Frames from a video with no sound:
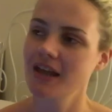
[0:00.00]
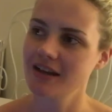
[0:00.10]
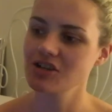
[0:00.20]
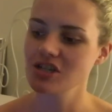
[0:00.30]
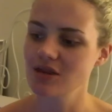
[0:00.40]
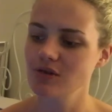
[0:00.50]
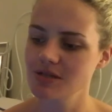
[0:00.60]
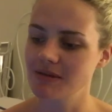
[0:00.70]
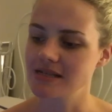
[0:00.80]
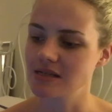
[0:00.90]
And I actually thought
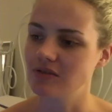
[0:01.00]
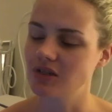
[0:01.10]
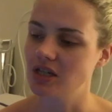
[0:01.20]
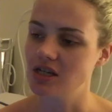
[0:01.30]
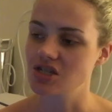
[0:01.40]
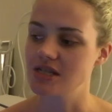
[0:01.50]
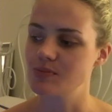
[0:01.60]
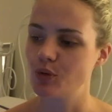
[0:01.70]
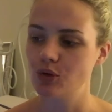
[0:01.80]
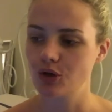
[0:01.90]
to myself, gosh, this
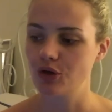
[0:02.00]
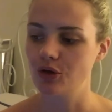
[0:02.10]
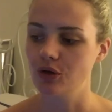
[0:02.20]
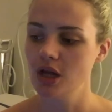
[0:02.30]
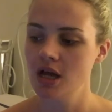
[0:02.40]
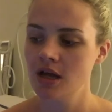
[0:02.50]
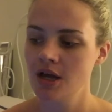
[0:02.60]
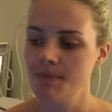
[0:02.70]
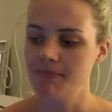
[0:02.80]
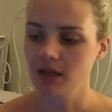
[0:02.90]
poor girl,
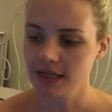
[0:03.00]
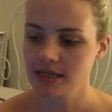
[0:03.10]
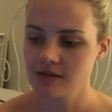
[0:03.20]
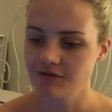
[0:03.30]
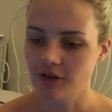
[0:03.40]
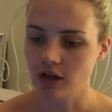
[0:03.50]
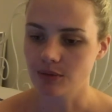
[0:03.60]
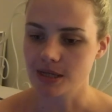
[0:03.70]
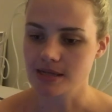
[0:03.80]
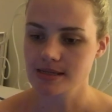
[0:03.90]
millions of
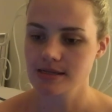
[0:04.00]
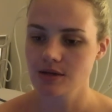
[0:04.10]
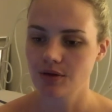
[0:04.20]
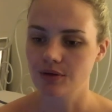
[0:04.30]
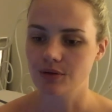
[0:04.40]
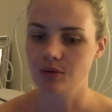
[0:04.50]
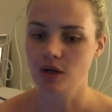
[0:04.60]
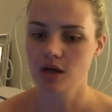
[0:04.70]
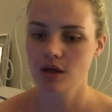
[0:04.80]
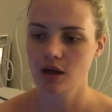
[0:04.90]
followers
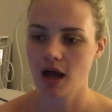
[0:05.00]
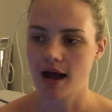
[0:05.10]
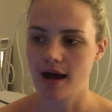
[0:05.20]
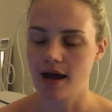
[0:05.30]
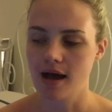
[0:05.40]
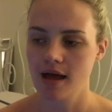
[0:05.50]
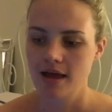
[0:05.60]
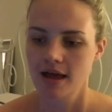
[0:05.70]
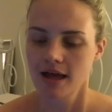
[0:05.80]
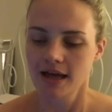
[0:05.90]
who are
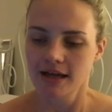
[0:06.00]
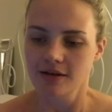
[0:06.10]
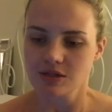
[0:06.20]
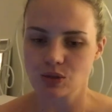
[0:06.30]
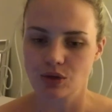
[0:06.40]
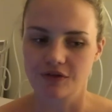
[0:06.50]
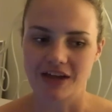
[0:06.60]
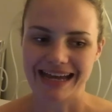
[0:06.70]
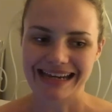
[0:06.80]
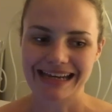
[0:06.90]
sort of
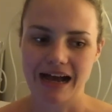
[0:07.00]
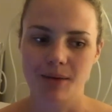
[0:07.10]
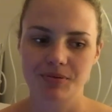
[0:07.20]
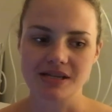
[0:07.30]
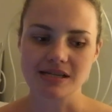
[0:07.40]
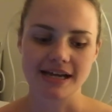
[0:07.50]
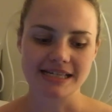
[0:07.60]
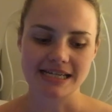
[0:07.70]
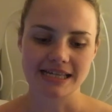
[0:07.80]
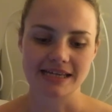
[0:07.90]
eating up this
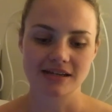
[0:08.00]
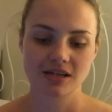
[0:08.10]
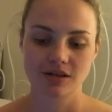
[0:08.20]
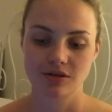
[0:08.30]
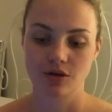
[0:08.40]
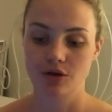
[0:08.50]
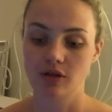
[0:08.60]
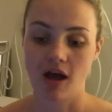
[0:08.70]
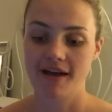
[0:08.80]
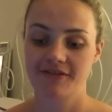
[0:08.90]
idea that her
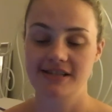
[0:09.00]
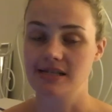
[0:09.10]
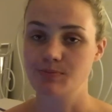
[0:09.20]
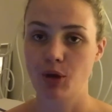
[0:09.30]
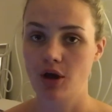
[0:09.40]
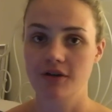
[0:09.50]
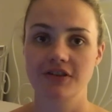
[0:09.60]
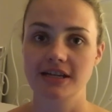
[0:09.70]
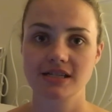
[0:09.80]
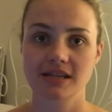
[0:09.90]
life is as
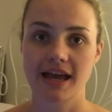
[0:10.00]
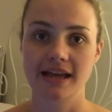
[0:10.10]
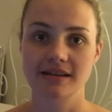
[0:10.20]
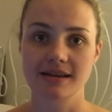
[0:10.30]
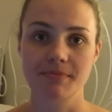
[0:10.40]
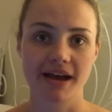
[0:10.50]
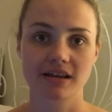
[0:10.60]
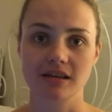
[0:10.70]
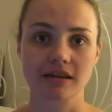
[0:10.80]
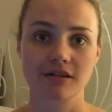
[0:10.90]
perfect and
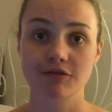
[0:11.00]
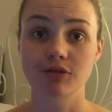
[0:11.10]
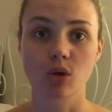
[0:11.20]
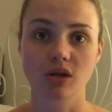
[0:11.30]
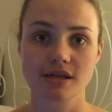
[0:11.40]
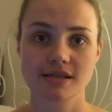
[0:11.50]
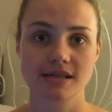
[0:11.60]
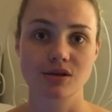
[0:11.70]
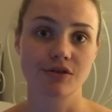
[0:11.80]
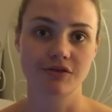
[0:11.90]
immaculate and flawless
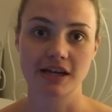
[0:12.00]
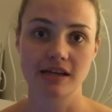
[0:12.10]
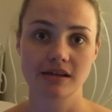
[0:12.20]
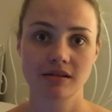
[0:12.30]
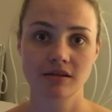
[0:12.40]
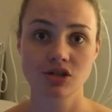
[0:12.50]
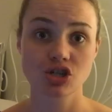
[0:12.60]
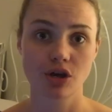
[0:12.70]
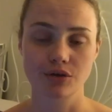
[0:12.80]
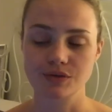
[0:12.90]
as her feed
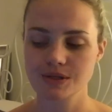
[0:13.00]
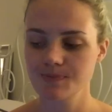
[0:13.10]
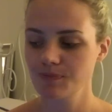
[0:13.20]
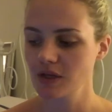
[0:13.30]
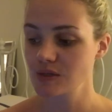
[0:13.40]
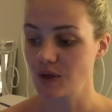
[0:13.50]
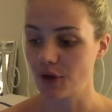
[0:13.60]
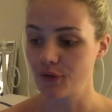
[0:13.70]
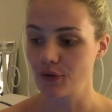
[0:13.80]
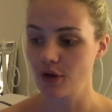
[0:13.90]
shows.
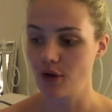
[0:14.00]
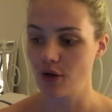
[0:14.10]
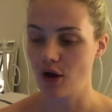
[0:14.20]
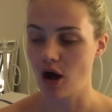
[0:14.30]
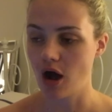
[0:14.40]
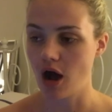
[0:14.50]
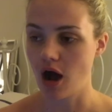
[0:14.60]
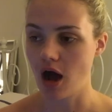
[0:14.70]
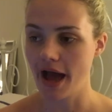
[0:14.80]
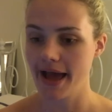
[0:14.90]
So
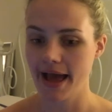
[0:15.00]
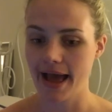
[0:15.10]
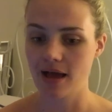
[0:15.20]
I